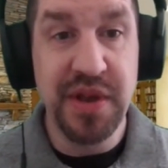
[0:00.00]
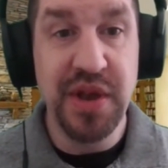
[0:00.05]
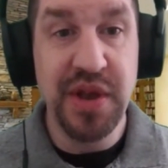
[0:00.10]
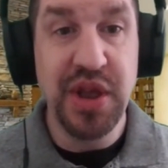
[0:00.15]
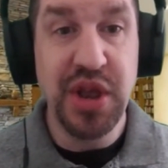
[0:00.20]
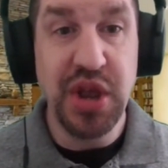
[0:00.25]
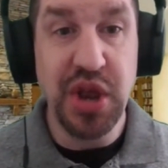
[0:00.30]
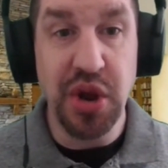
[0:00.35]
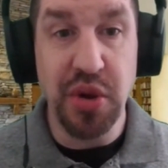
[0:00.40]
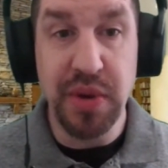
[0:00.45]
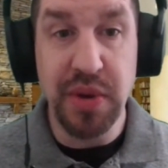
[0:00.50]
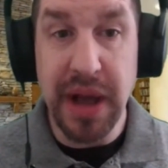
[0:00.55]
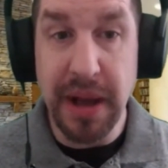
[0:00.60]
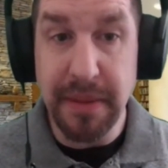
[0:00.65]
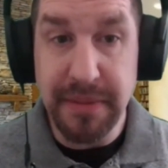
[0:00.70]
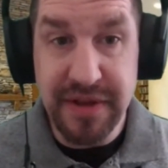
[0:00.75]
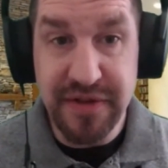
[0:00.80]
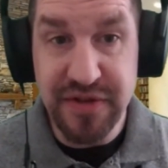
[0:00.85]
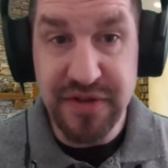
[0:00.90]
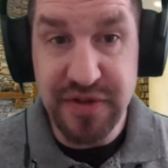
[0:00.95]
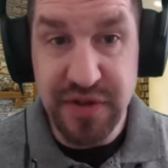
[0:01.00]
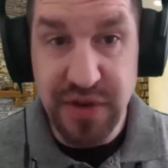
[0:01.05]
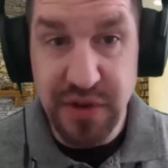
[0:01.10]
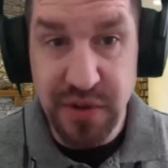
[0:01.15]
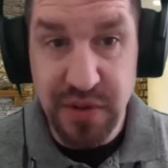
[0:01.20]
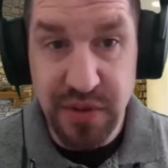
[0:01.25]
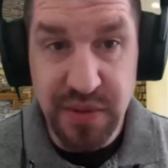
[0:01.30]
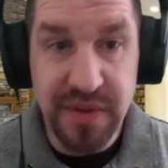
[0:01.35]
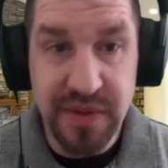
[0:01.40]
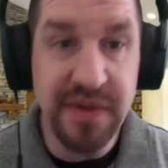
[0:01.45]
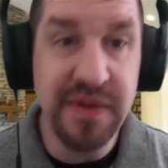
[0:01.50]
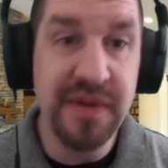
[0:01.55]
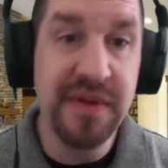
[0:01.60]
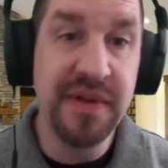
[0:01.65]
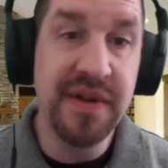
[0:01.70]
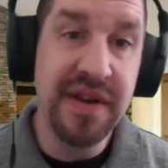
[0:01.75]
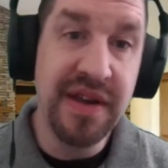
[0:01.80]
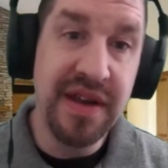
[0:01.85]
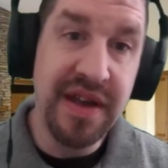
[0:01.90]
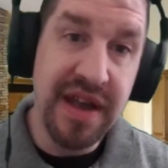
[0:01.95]
you know, coming soon.
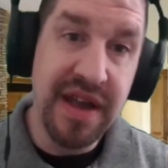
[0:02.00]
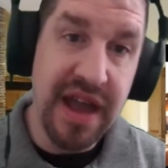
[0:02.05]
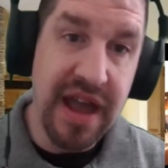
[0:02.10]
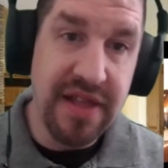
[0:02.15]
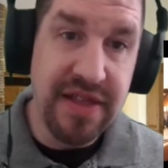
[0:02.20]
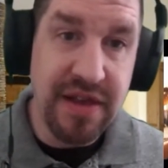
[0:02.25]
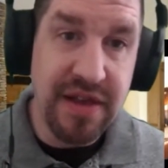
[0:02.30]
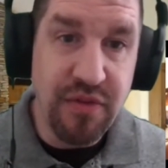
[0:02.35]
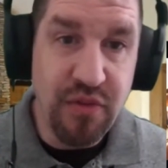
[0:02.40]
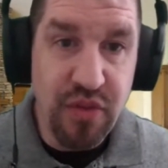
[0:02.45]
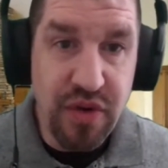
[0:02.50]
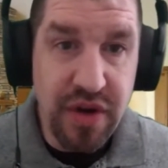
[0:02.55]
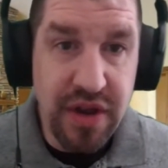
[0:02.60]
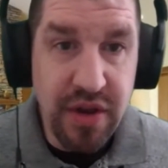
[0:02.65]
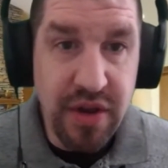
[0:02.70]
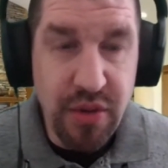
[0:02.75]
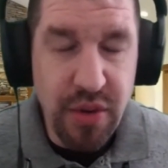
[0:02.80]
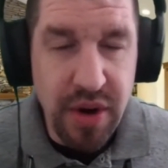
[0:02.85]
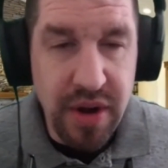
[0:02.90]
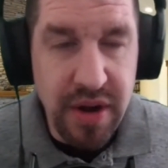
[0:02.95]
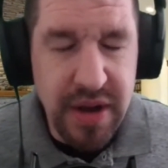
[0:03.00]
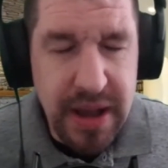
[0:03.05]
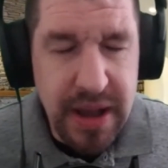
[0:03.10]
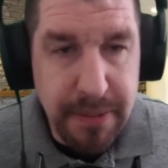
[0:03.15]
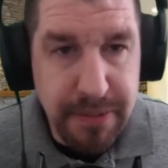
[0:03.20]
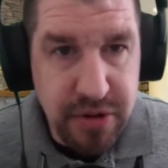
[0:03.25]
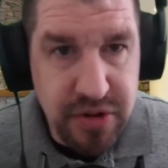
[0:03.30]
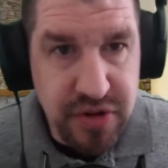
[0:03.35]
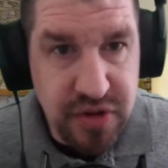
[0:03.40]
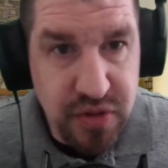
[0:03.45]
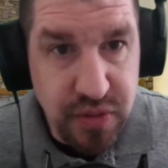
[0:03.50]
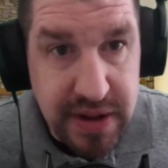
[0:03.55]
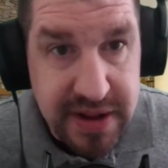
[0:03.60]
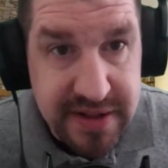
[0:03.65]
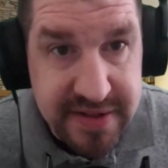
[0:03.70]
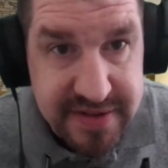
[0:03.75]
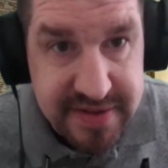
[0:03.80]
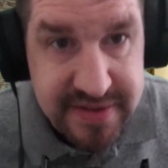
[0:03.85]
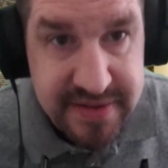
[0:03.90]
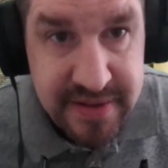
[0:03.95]
And then, you know, a couple
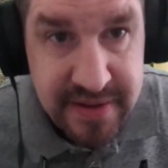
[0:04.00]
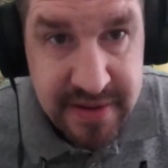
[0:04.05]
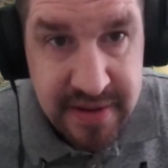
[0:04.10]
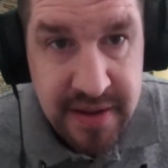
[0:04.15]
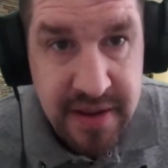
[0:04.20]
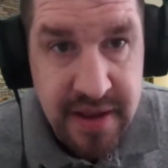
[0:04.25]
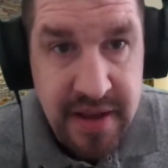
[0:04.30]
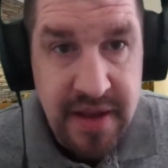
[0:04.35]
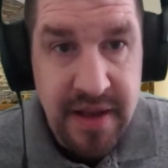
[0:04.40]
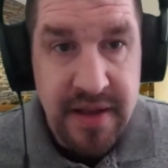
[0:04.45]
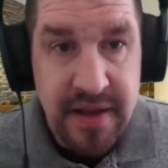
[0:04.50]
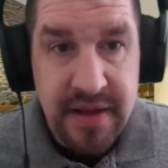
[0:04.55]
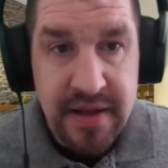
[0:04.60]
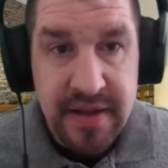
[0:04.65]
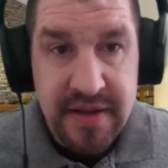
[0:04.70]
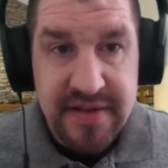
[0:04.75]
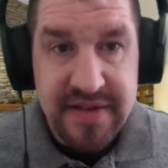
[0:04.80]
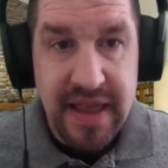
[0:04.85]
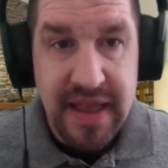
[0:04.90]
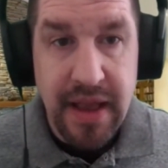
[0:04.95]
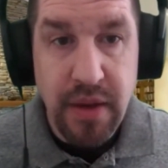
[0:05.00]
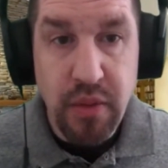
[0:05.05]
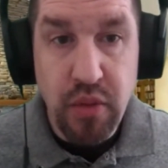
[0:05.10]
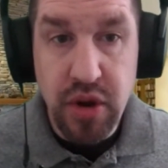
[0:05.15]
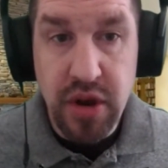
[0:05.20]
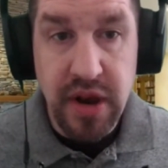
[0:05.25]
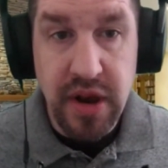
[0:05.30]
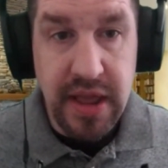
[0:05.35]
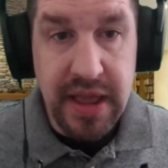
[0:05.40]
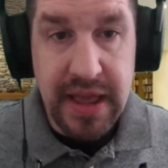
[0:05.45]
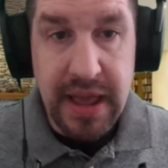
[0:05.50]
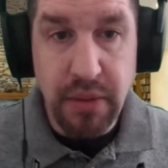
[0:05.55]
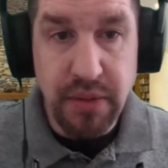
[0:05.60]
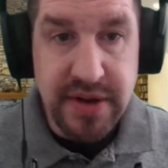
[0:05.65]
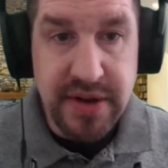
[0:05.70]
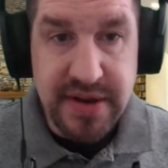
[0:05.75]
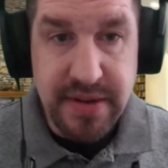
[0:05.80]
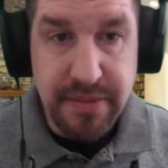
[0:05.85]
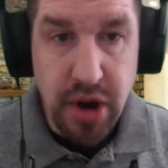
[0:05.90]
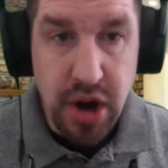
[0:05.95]
tweets saying we're going to get
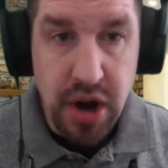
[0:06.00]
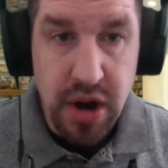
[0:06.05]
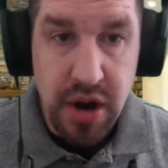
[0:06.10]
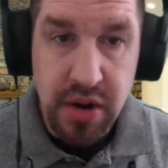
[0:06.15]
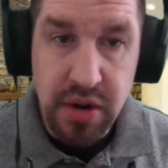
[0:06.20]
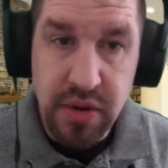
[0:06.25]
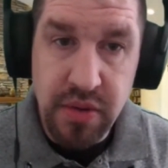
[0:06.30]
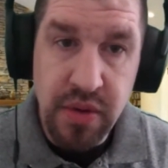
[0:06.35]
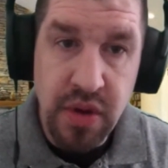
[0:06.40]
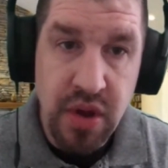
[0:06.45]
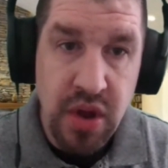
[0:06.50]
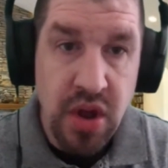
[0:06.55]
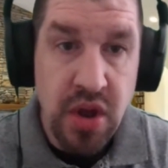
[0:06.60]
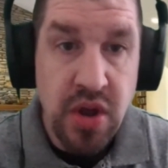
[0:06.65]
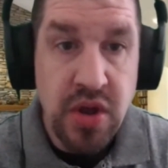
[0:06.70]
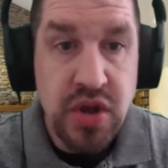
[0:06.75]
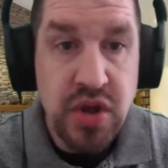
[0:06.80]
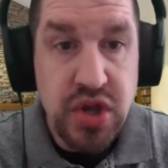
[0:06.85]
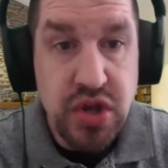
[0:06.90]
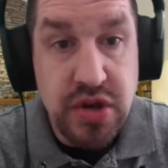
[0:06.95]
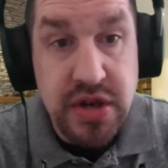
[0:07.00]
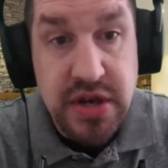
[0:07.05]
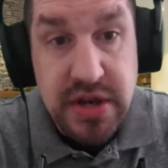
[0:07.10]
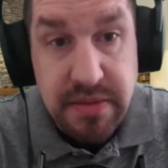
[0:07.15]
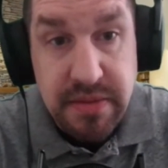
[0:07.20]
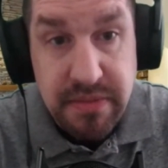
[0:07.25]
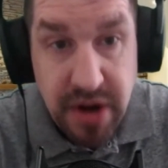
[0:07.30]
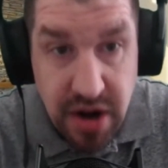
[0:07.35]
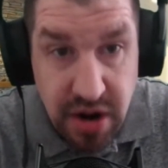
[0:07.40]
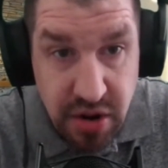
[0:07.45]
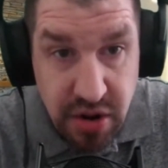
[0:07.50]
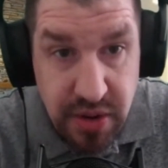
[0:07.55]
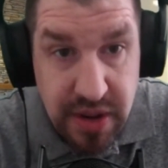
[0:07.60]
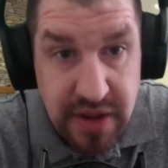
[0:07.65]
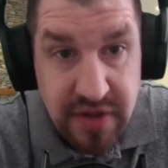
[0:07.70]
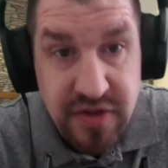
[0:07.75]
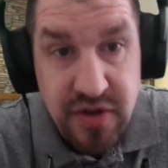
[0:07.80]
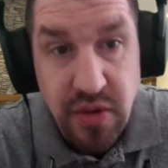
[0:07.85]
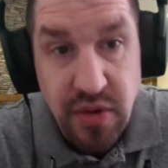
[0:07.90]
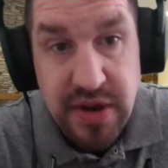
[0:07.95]
one tomorrow. So tomorrow
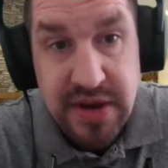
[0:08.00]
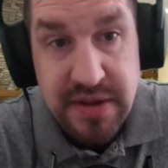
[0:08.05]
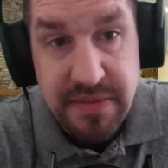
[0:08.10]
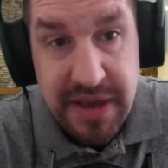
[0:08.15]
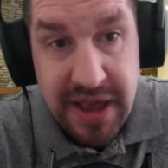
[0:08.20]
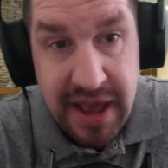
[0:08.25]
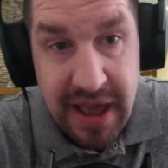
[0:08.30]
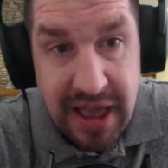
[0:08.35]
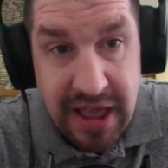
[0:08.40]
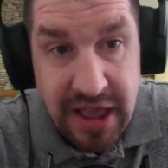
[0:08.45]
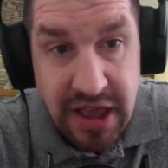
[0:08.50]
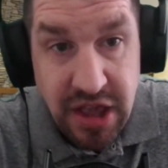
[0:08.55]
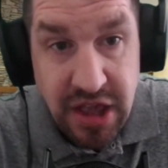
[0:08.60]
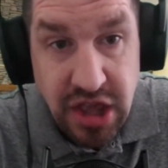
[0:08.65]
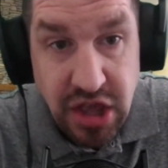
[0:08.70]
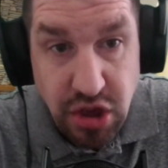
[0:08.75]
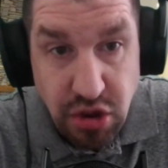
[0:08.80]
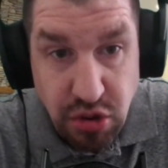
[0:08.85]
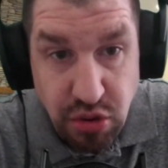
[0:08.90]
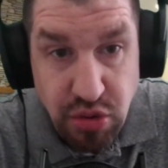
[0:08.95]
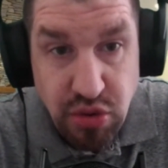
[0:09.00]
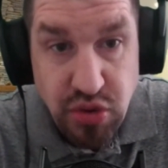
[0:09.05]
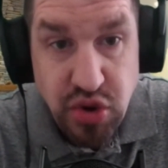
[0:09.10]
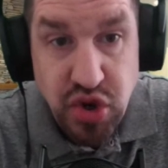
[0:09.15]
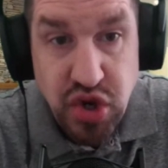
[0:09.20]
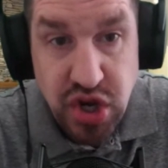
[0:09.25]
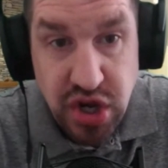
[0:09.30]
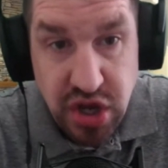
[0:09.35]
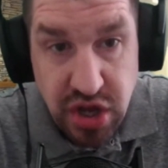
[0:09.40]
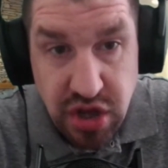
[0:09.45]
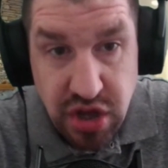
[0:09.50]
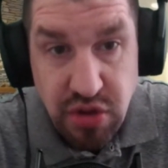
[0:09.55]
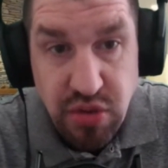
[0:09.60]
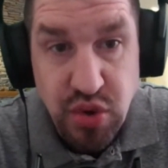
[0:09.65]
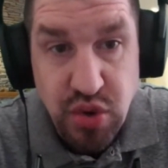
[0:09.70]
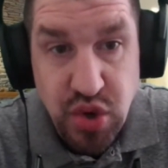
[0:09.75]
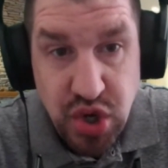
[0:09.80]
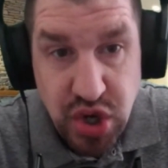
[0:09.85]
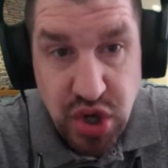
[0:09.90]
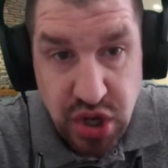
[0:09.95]
is going to be a huge,
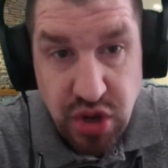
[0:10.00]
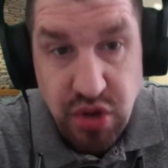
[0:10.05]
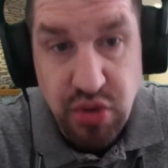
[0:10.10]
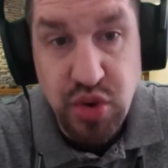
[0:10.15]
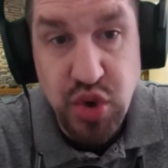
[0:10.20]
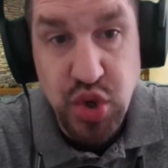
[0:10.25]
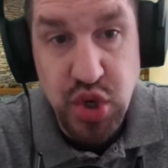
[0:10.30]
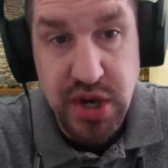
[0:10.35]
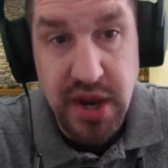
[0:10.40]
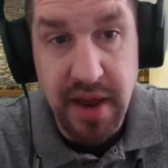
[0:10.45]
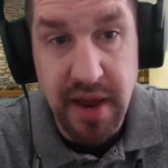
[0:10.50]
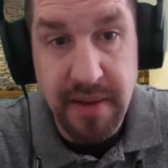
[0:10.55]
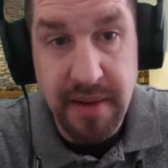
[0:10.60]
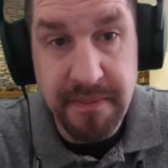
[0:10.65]
huge, huge day.